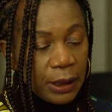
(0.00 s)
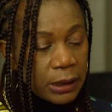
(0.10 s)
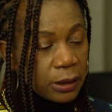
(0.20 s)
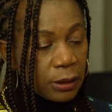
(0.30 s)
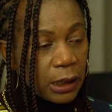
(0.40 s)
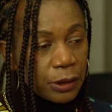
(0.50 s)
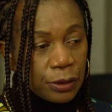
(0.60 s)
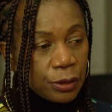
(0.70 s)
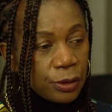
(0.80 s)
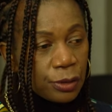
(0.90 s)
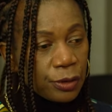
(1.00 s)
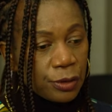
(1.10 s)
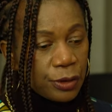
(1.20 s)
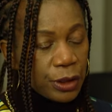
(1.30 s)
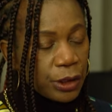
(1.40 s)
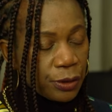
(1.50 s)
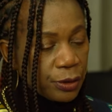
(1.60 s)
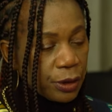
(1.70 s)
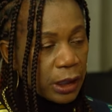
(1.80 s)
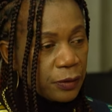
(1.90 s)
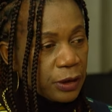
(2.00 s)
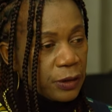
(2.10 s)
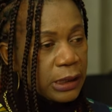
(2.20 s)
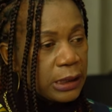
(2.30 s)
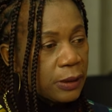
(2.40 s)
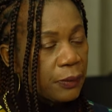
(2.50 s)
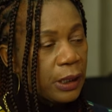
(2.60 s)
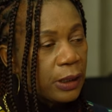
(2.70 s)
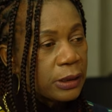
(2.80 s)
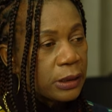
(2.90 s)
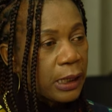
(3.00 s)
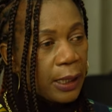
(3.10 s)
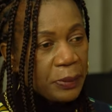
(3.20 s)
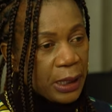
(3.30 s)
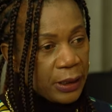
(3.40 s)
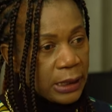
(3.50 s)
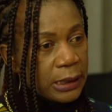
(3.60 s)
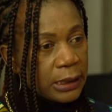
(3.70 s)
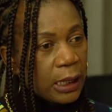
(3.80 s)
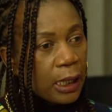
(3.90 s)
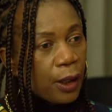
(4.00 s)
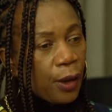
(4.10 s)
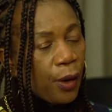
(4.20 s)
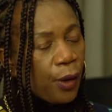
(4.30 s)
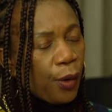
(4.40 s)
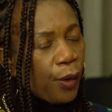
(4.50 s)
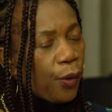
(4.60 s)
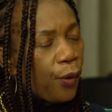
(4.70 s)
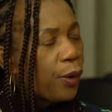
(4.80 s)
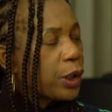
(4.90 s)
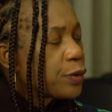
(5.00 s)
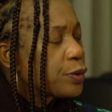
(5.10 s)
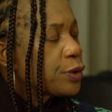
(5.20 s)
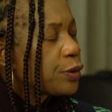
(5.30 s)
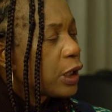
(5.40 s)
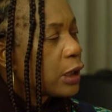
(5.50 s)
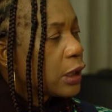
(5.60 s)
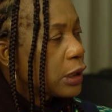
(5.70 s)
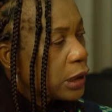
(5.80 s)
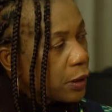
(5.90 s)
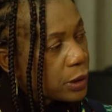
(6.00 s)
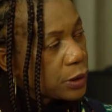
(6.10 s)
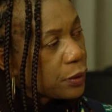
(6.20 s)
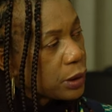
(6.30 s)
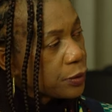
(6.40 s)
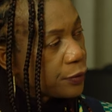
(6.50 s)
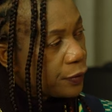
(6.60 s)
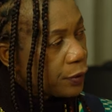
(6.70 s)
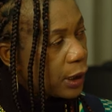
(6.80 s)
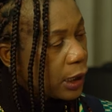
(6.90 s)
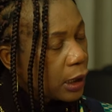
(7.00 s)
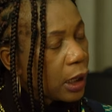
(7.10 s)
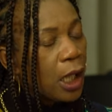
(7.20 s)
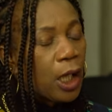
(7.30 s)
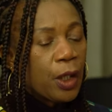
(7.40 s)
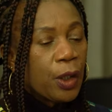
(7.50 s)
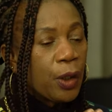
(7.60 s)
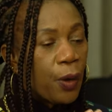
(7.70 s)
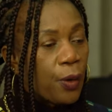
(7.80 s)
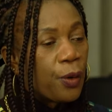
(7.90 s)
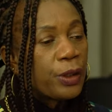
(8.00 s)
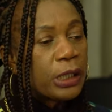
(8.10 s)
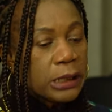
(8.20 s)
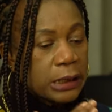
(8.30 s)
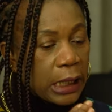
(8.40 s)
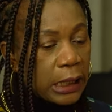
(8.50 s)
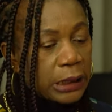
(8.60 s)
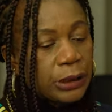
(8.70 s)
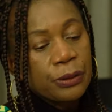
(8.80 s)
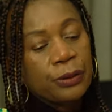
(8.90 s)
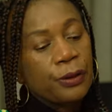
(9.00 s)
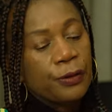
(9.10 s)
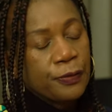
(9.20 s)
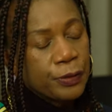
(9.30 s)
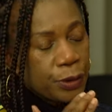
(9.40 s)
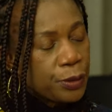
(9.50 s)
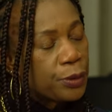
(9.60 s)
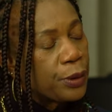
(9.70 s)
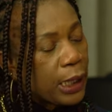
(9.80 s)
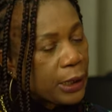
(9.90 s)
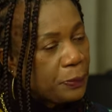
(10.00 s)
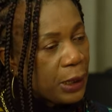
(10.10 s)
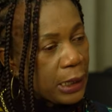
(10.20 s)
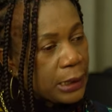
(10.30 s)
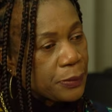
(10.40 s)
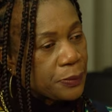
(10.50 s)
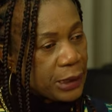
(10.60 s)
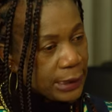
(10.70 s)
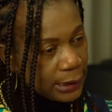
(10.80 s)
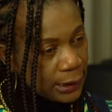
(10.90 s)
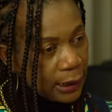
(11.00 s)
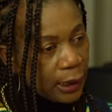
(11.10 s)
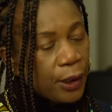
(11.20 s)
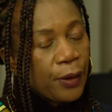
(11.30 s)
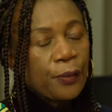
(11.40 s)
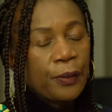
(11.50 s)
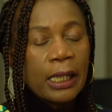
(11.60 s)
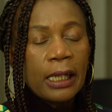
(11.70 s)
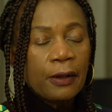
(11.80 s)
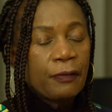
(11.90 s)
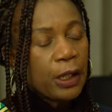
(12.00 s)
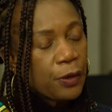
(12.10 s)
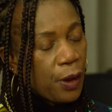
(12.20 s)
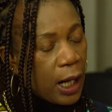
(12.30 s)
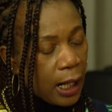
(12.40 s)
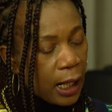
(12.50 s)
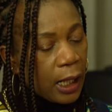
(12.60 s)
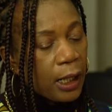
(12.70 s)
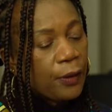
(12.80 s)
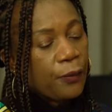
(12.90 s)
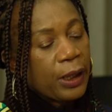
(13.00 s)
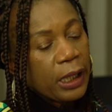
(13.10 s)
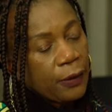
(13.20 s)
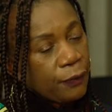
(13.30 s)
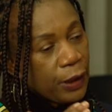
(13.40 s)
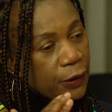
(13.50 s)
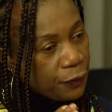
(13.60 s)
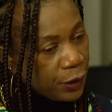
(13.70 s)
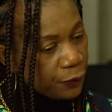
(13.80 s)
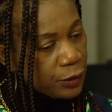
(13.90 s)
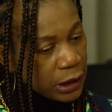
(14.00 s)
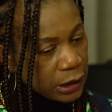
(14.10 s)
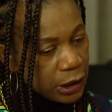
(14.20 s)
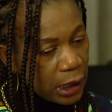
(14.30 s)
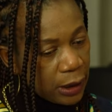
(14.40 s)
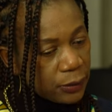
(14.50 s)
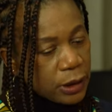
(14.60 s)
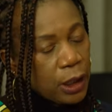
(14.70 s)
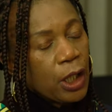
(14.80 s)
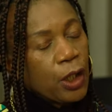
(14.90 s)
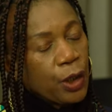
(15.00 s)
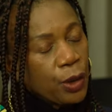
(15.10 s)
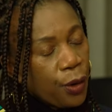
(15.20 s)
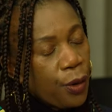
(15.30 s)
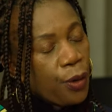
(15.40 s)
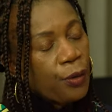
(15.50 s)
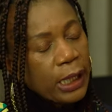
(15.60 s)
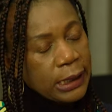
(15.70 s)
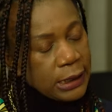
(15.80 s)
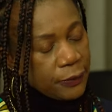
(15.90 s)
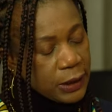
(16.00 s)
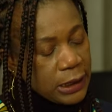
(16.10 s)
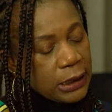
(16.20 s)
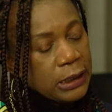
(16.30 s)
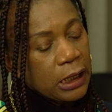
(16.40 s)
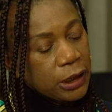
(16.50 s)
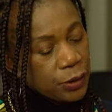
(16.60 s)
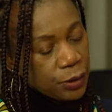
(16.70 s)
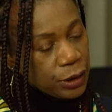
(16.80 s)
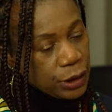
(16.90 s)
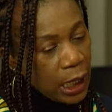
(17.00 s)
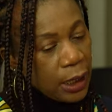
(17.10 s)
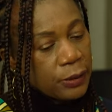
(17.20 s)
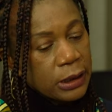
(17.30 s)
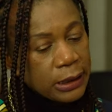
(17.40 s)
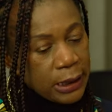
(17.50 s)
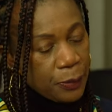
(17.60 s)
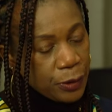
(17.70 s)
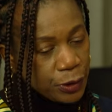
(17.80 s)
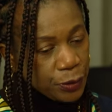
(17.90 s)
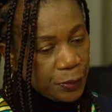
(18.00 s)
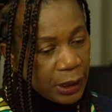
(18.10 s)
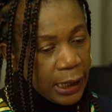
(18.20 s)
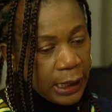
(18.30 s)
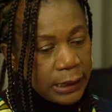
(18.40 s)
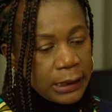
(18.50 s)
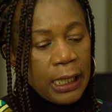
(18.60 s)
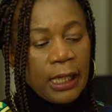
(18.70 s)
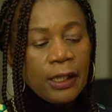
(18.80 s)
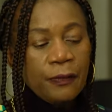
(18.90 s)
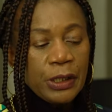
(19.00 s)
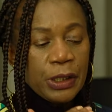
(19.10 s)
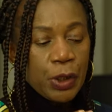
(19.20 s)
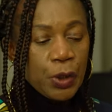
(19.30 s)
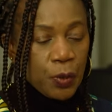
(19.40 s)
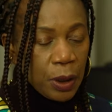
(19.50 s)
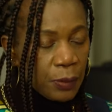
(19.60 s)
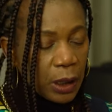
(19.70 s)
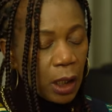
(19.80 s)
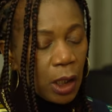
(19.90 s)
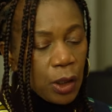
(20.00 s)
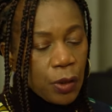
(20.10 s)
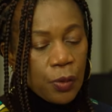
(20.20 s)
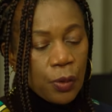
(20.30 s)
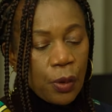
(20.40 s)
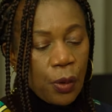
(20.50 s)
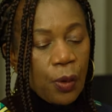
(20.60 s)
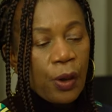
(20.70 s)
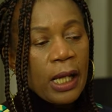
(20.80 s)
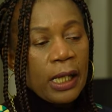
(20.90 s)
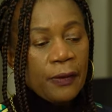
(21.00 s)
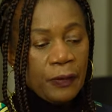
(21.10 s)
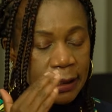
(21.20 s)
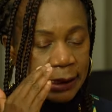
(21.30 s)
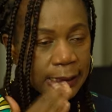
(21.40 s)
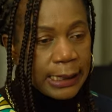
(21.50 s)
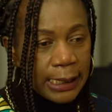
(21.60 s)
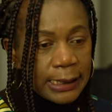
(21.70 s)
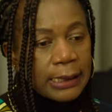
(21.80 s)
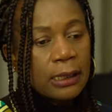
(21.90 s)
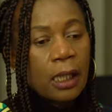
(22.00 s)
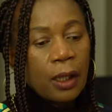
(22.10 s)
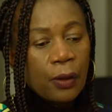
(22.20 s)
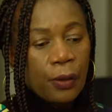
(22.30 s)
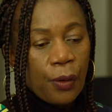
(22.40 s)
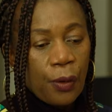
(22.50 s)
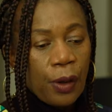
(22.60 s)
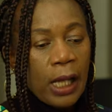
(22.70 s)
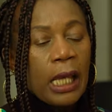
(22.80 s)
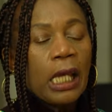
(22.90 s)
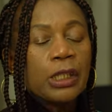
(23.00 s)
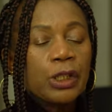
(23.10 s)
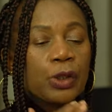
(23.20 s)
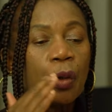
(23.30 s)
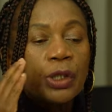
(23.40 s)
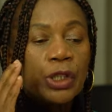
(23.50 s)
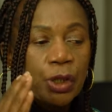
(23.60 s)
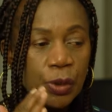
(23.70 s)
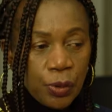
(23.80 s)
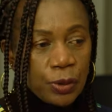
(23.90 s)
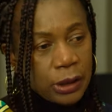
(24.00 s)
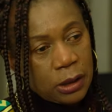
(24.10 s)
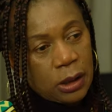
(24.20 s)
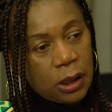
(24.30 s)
But I saw 2 to 3 children that were just sitting without their parents. What would you think that child is going to feel like? Know the schedule of school and parent meeting, wherever you are, wherever, if you've got a child. Know activities that your child is supposed to be at. If it's swimming, you go. If it's dancing, go. And don't choose